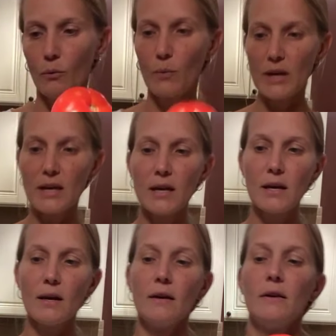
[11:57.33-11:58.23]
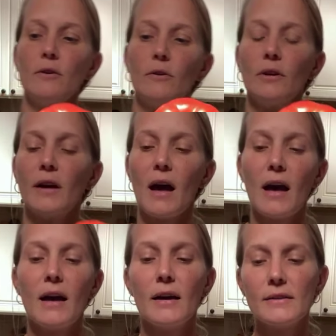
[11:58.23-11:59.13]
We
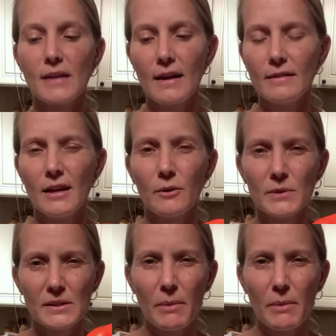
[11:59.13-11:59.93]
got, I think it was